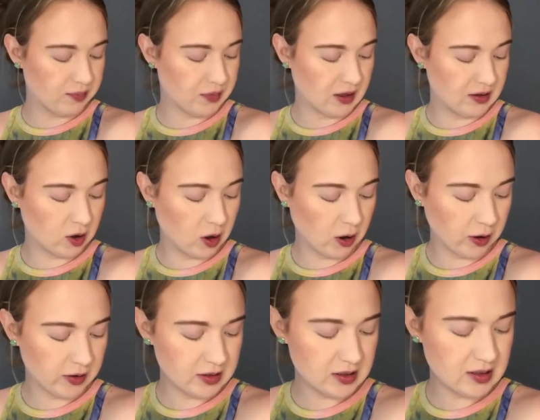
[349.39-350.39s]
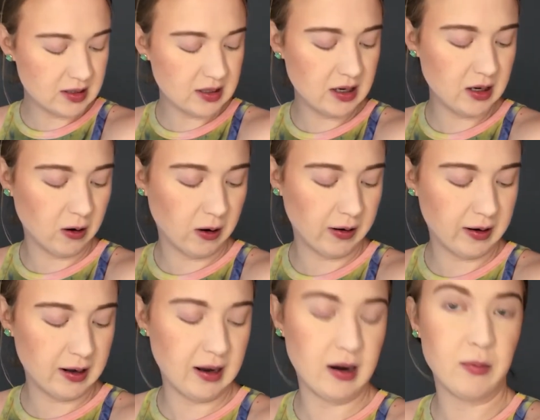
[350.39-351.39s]
it's hard to see on
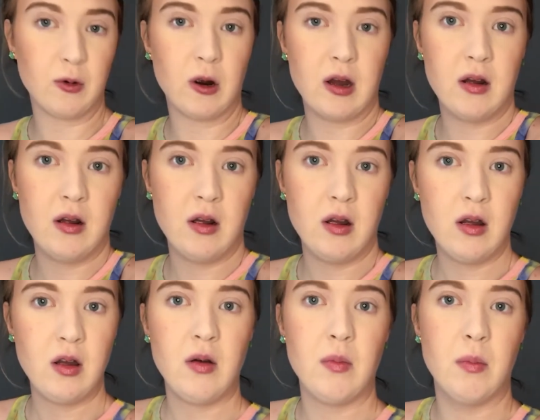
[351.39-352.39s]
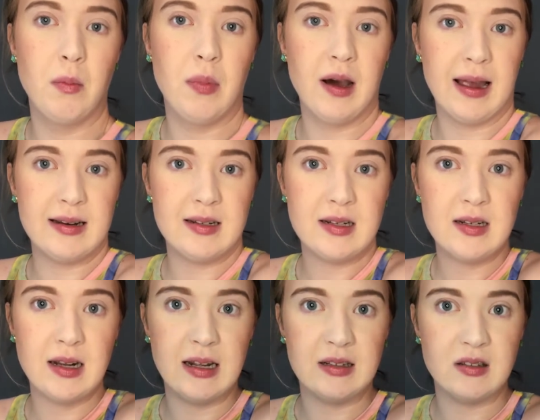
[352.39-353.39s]
camera, but
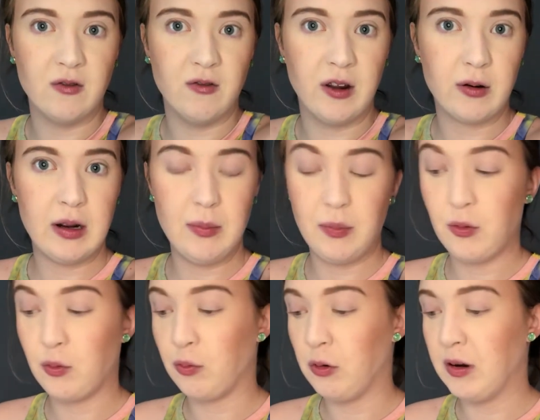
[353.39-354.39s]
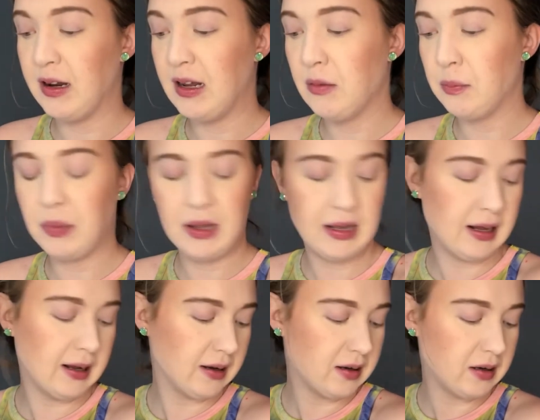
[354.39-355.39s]
it's a very pretty
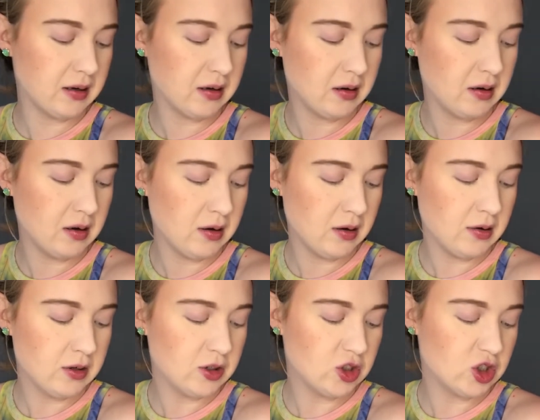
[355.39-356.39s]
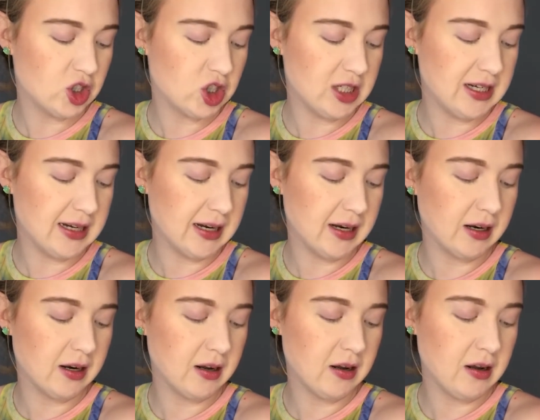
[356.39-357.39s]
pink sheen.
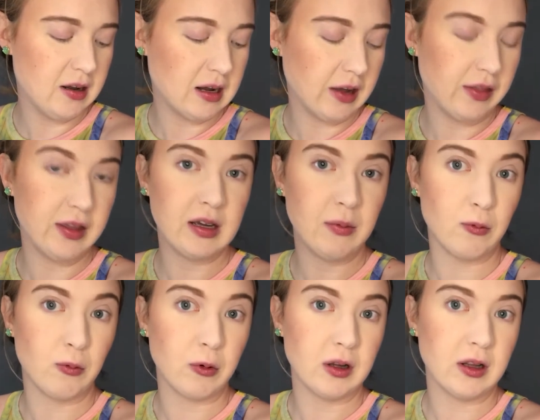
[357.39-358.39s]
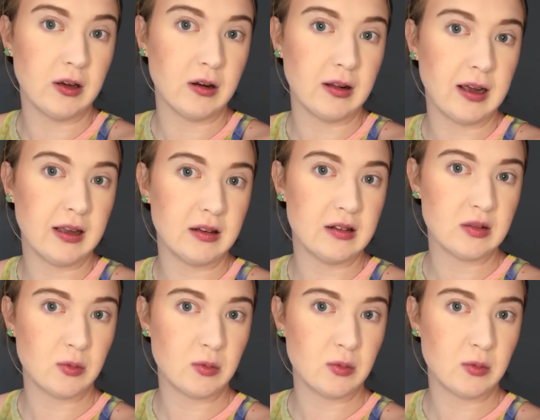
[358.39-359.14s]
I think I'm really gonna like this